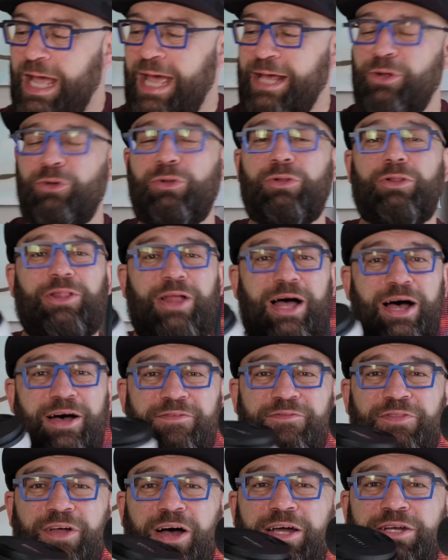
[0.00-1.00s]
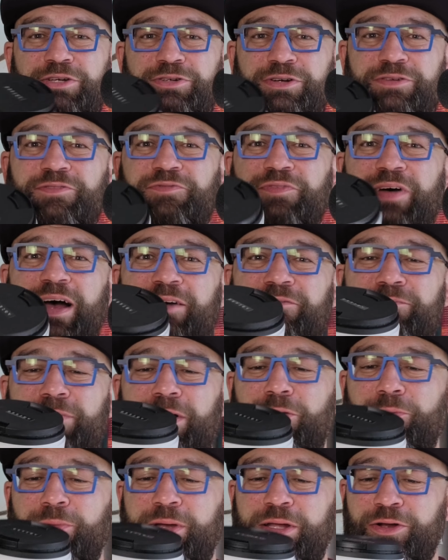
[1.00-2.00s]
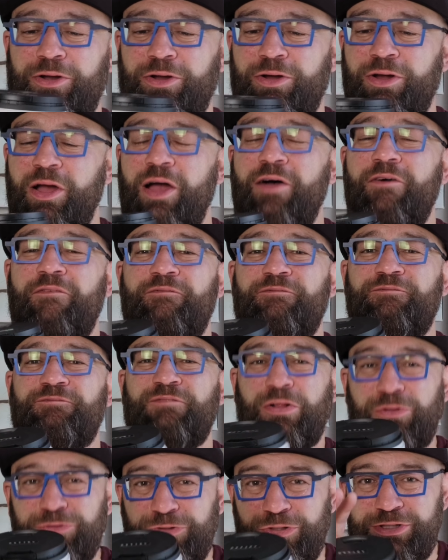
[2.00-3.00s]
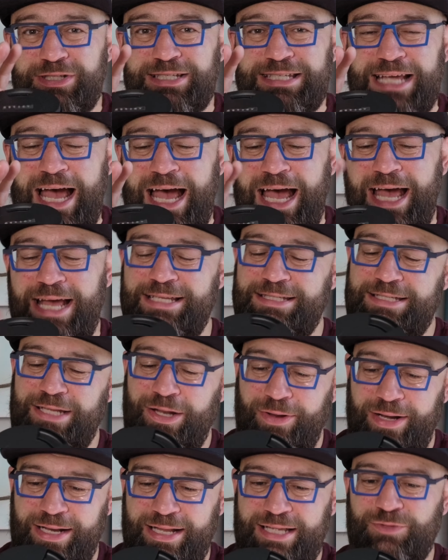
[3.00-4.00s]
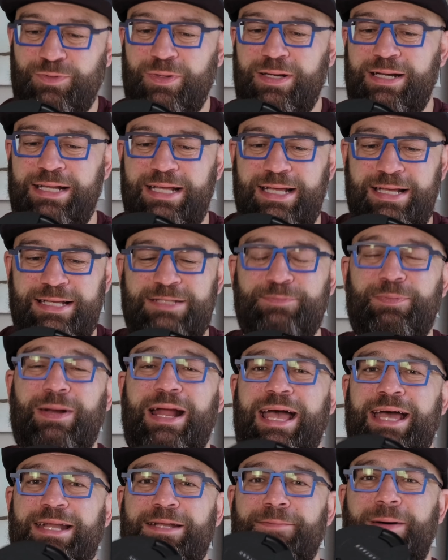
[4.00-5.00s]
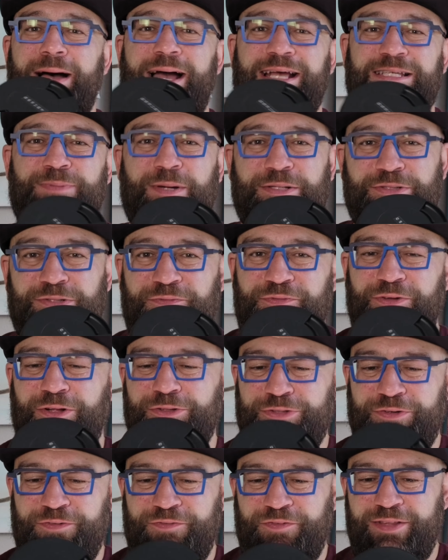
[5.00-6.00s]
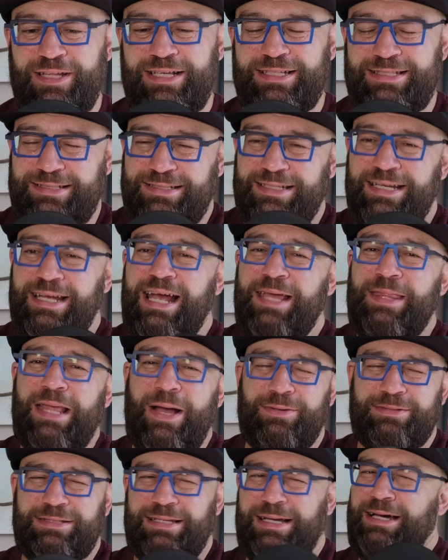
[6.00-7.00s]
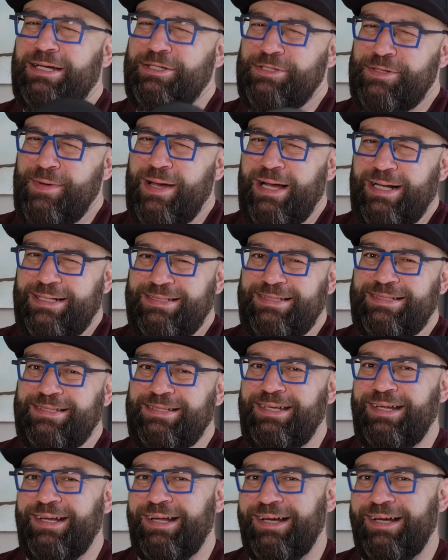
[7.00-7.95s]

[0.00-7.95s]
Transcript: I don't love the 105 millimeter filter size. It is what it is, but I had to buy a special filter for this, and that was like $100.